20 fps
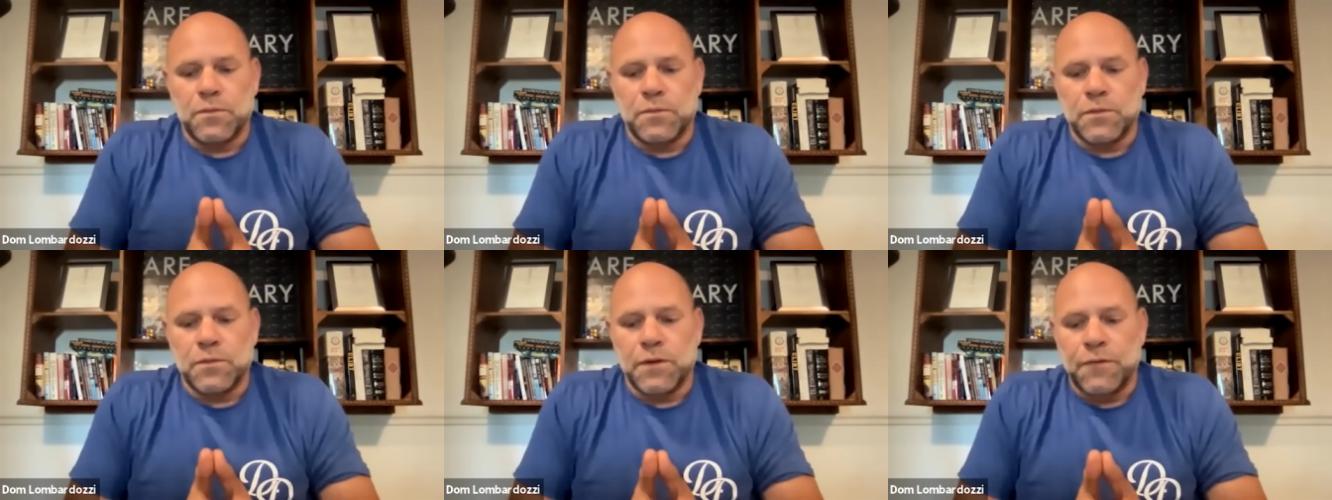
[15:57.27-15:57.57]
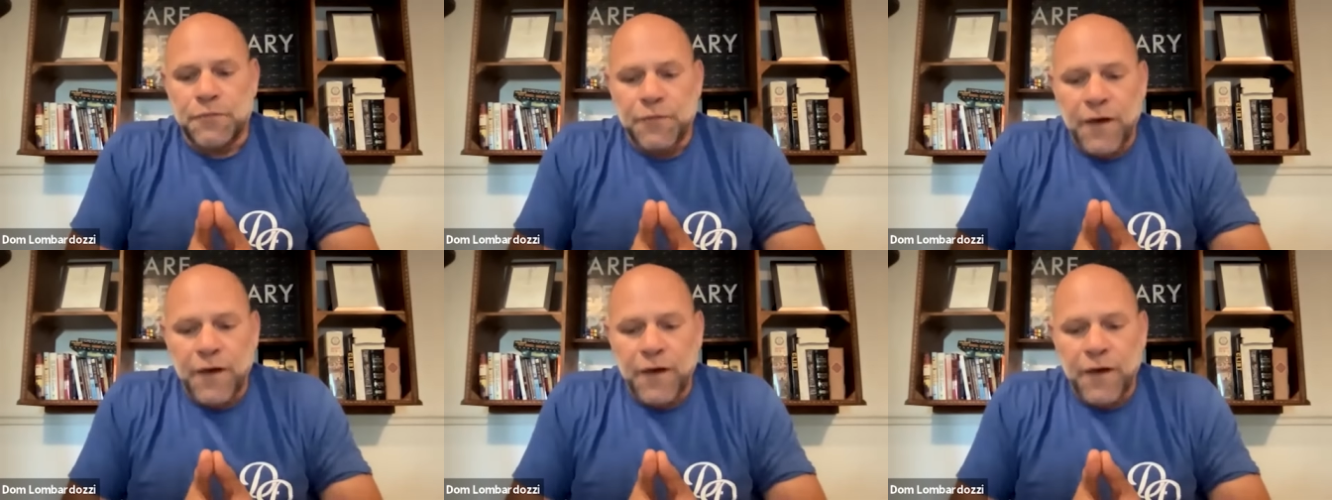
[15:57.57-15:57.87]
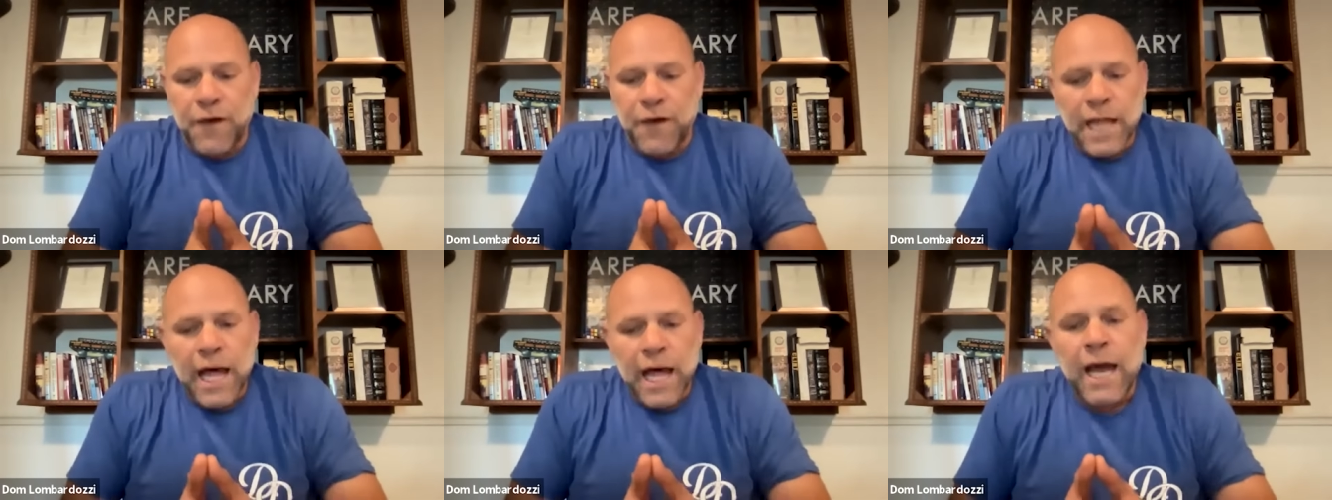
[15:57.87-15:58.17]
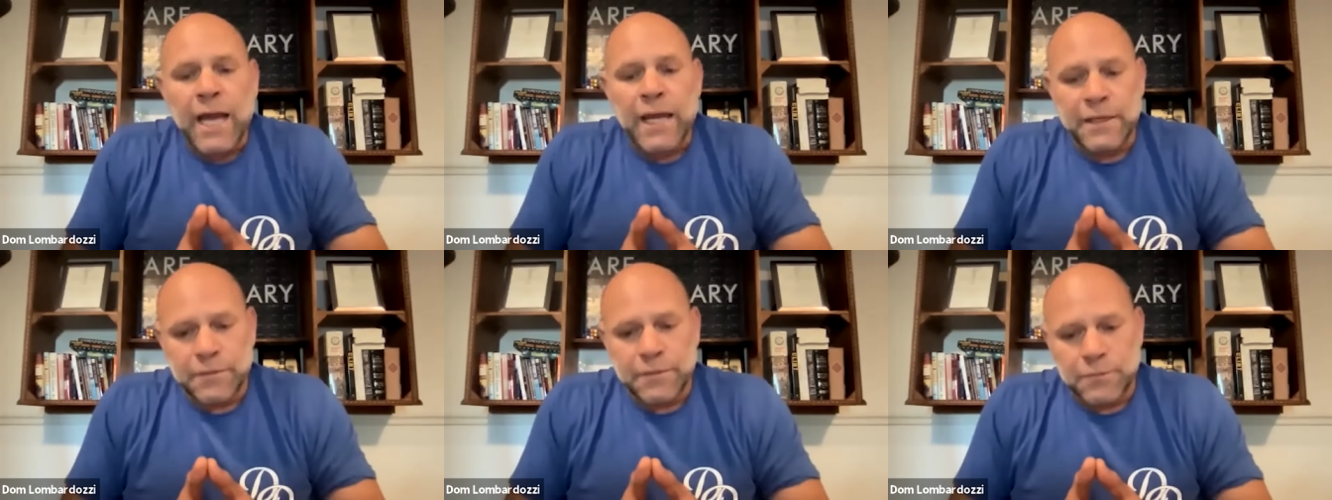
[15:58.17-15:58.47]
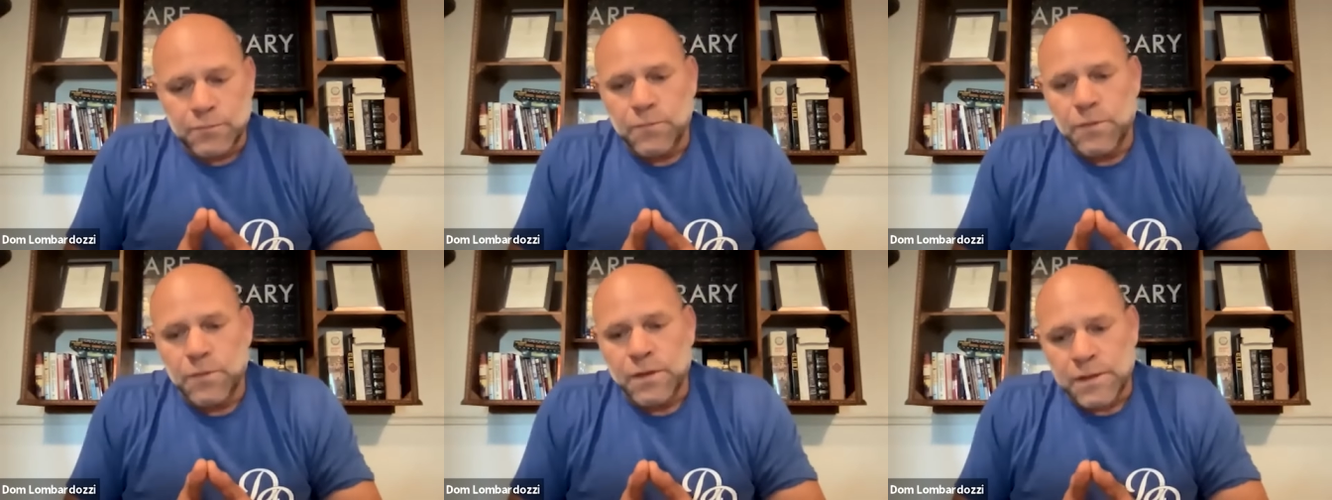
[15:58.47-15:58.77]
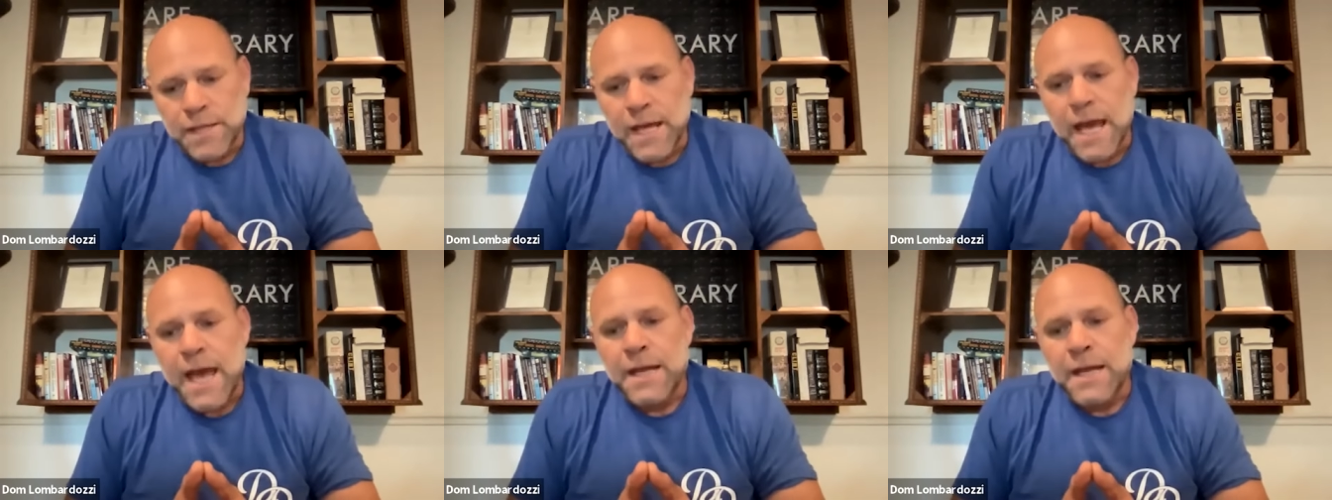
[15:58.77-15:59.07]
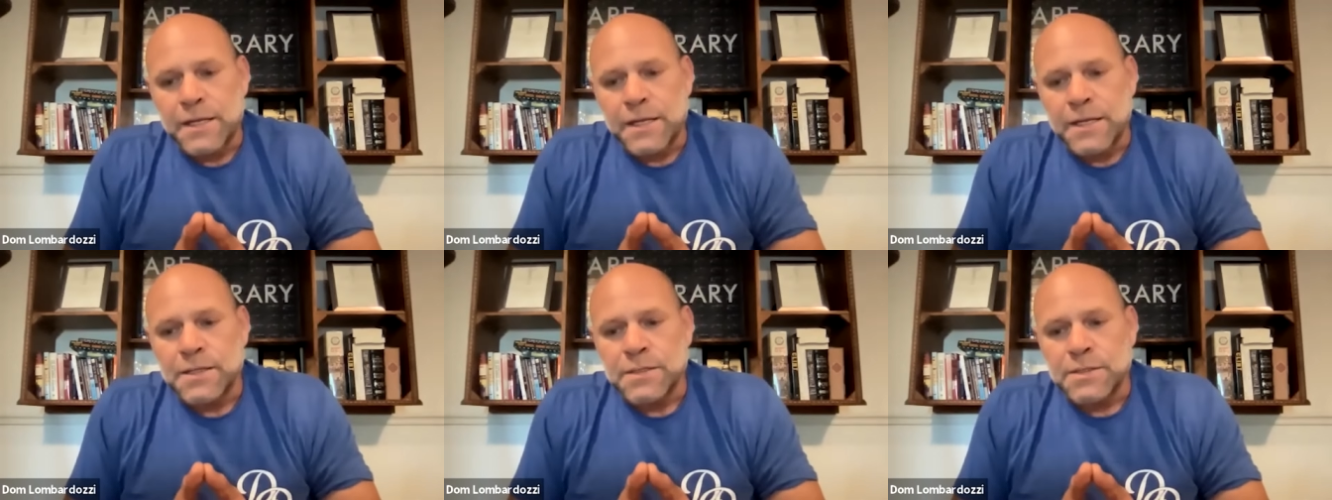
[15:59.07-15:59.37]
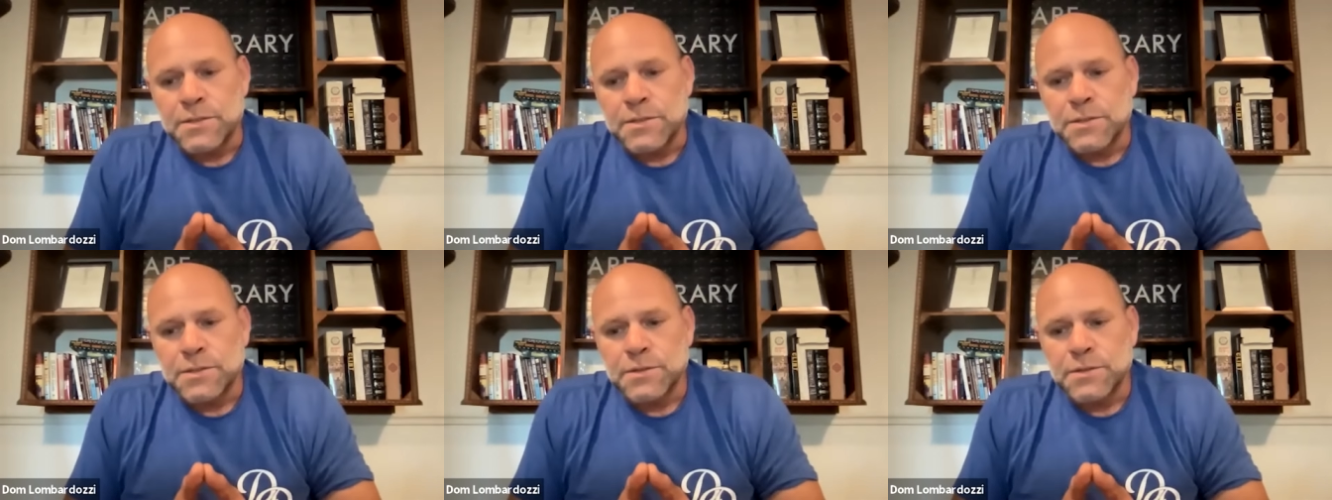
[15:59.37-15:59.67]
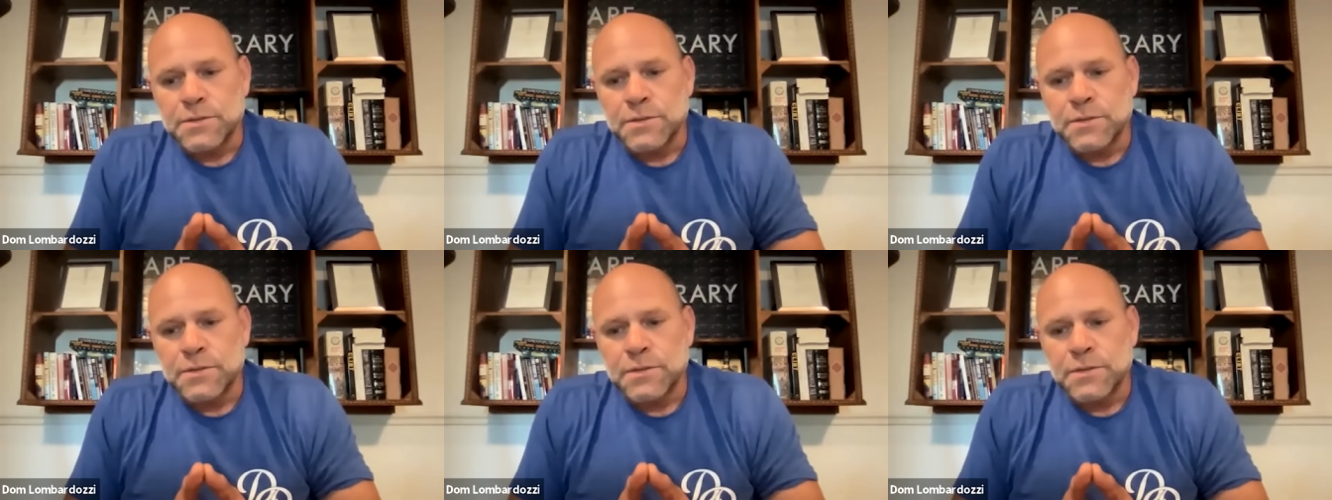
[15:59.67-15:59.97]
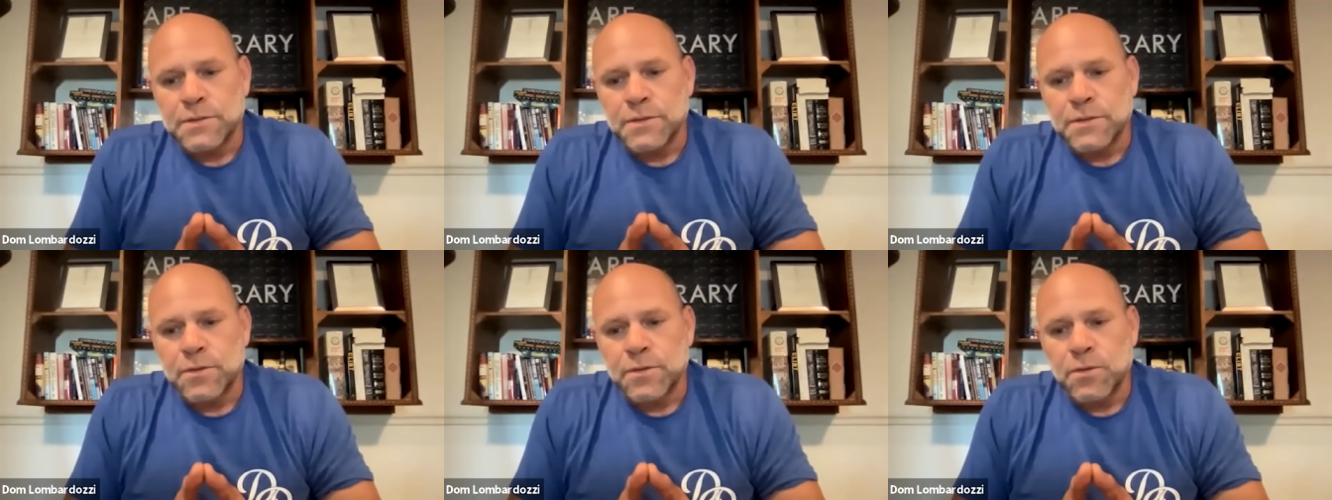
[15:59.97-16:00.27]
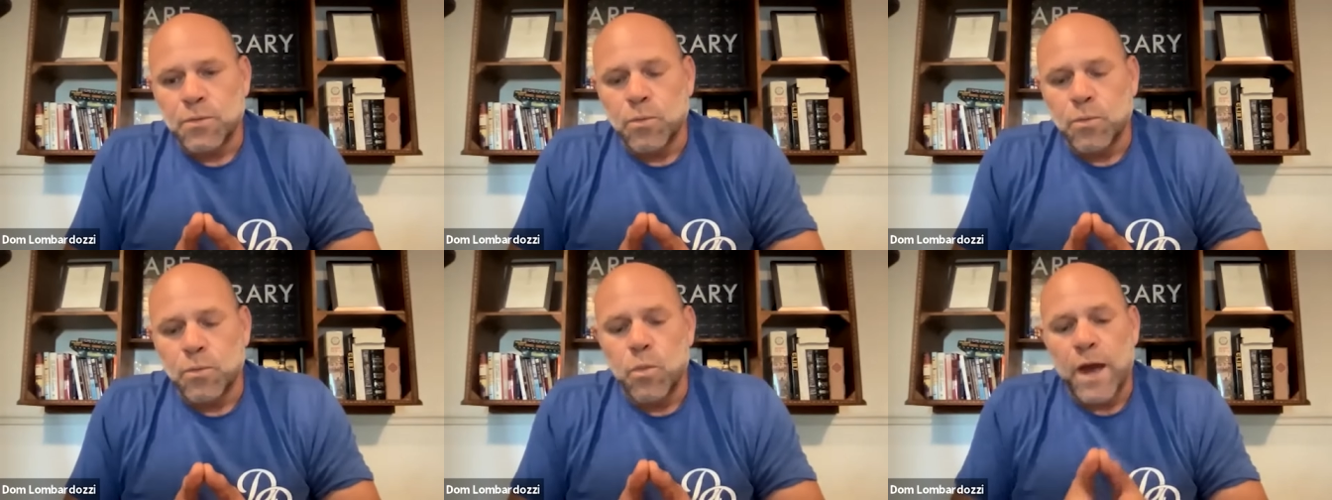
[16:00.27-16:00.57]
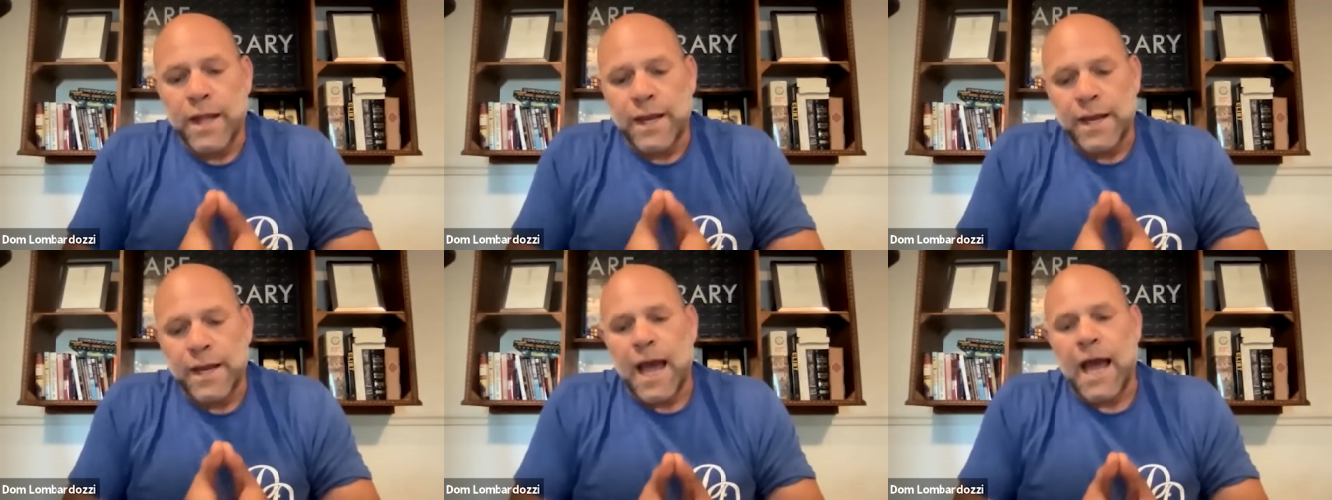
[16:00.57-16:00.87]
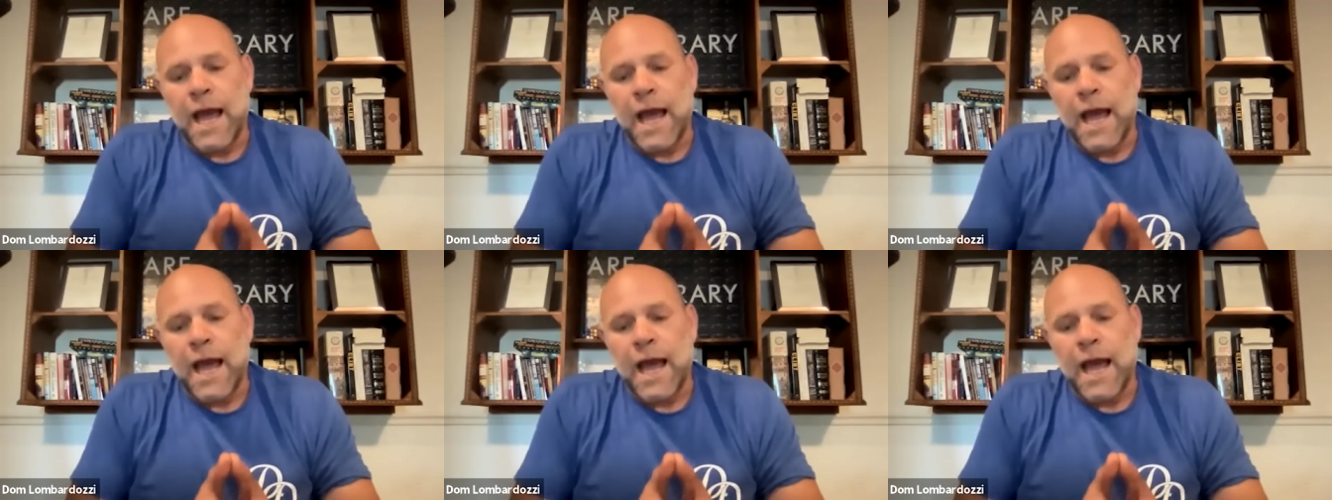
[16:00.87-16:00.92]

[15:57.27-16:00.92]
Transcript: The fine line with that is when